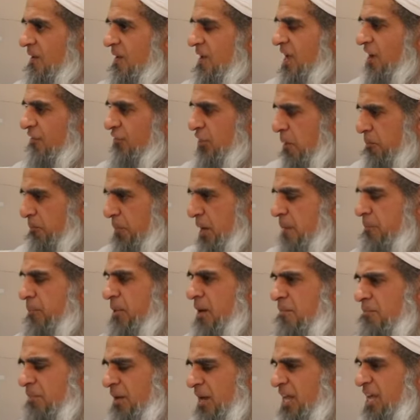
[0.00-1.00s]
If the
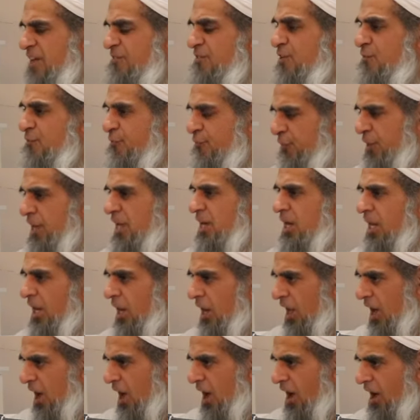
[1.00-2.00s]
people believe and fear
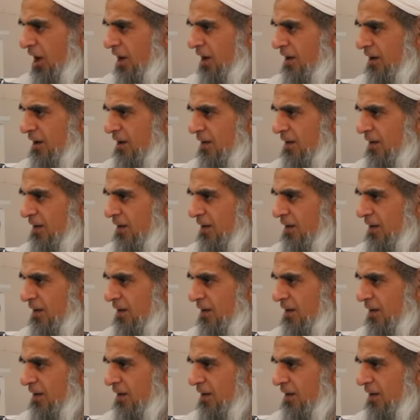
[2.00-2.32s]
Allah,